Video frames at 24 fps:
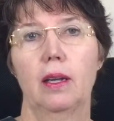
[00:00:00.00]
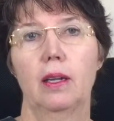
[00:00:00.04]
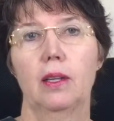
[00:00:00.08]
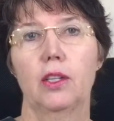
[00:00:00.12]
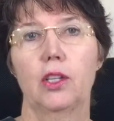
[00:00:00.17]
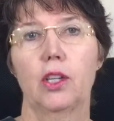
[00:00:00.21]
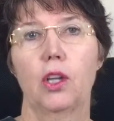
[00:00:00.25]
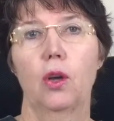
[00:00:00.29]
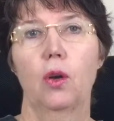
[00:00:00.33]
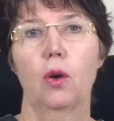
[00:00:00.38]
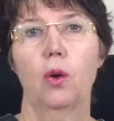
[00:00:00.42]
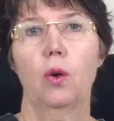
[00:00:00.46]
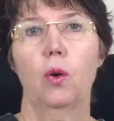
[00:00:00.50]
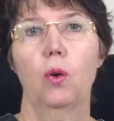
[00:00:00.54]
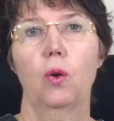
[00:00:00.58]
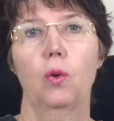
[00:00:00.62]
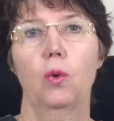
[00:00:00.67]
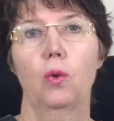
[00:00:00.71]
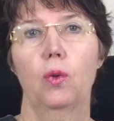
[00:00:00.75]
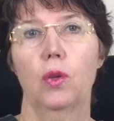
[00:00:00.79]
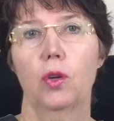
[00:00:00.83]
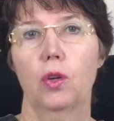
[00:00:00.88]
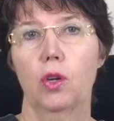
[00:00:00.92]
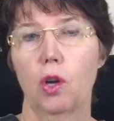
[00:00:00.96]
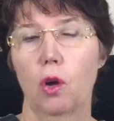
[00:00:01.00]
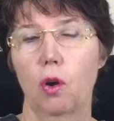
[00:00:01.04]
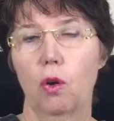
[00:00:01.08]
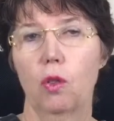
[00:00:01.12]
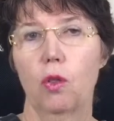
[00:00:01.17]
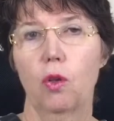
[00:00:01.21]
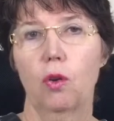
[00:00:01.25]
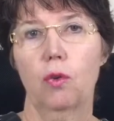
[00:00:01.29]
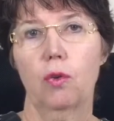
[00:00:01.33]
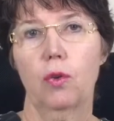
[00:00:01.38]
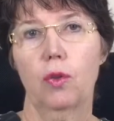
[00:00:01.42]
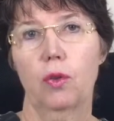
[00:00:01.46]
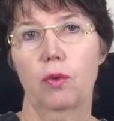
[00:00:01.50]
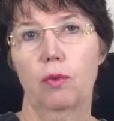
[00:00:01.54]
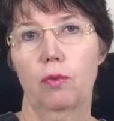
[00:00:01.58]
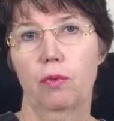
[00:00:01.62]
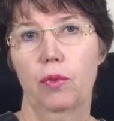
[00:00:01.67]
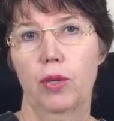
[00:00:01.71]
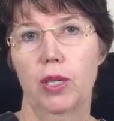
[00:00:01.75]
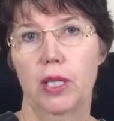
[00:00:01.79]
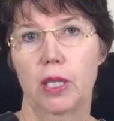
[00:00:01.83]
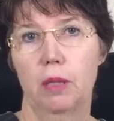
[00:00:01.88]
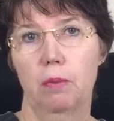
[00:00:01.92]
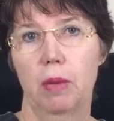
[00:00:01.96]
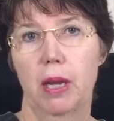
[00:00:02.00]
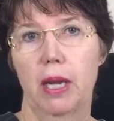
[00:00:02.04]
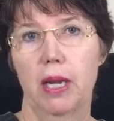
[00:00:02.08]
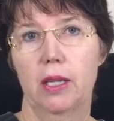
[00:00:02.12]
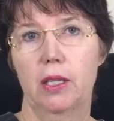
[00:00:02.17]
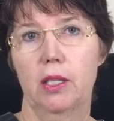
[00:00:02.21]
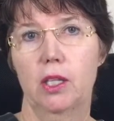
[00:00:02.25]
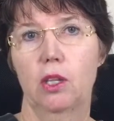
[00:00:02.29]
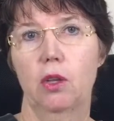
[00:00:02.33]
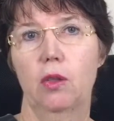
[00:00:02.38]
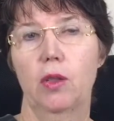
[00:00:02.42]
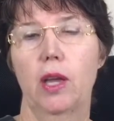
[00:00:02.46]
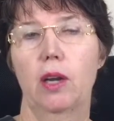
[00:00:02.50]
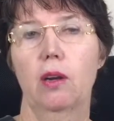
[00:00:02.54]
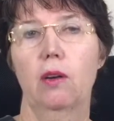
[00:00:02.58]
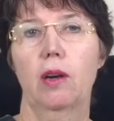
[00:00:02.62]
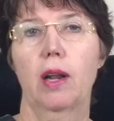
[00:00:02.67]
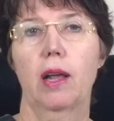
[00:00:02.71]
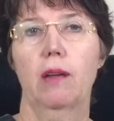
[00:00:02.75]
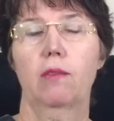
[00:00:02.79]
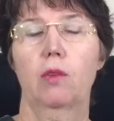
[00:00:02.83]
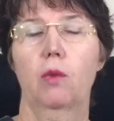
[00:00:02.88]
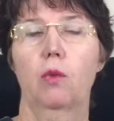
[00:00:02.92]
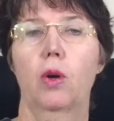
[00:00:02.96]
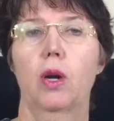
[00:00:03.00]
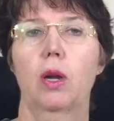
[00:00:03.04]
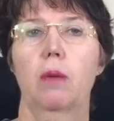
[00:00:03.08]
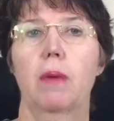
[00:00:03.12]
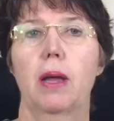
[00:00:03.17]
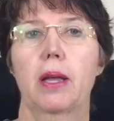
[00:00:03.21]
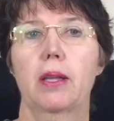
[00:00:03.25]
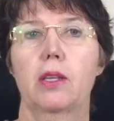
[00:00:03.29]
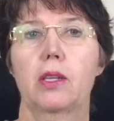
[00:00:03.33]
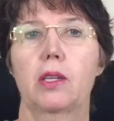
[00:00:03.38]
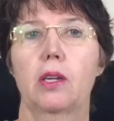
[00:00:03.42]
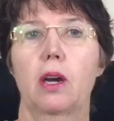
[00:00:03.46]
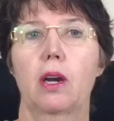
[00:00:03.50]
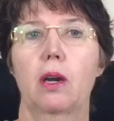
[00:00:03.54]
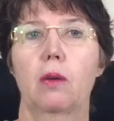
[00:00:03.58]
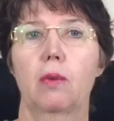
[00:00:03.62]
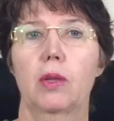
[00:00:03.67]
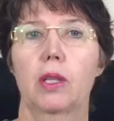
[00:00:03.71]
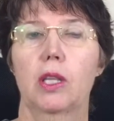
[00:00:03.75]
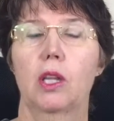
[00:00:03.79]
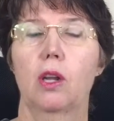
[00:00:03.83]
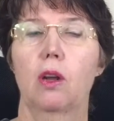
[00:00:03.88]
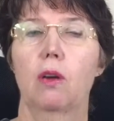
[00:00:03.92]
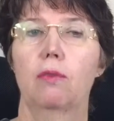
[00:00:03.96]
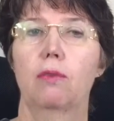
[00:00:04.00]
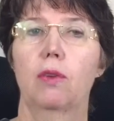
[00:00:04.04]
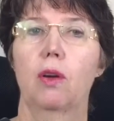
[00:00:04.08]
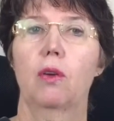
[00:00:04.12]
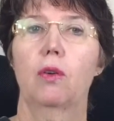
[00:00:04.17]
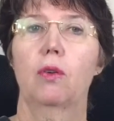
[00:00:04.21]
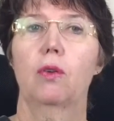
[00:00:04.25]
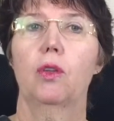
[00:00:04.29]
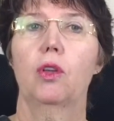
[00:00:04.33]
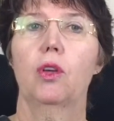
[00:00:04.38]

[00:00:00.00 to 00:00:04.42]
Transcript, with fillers: so they know they're in their free space, so they don't have to worry about starting with low flow.